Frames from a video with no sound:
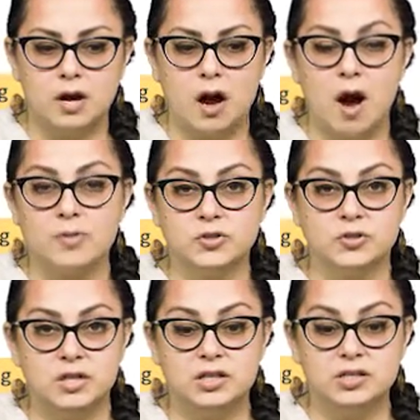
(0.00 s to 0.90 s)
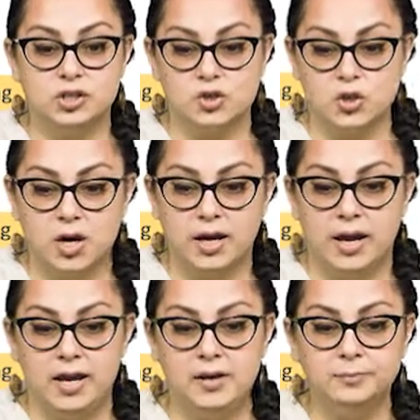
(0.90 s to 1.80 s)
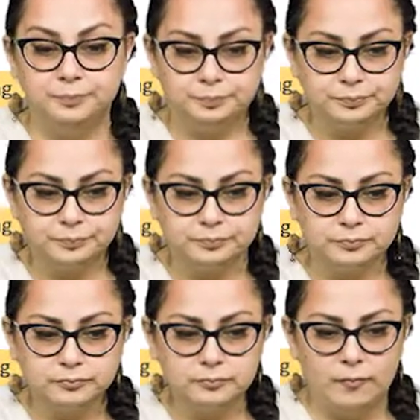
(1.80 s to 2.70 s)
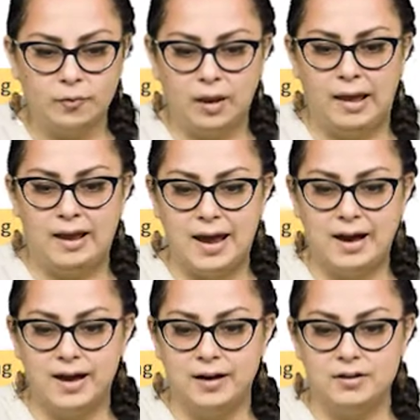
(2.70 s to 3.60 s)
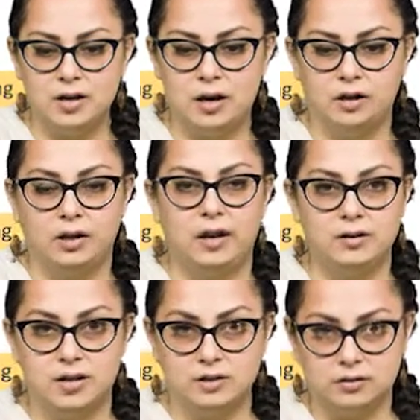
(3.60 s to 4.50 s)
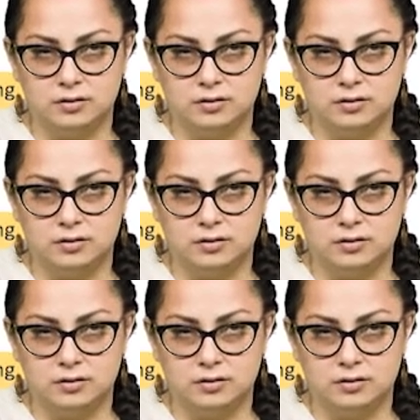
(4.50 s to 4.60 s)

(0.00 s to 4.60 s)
opportunities to truncate and add and then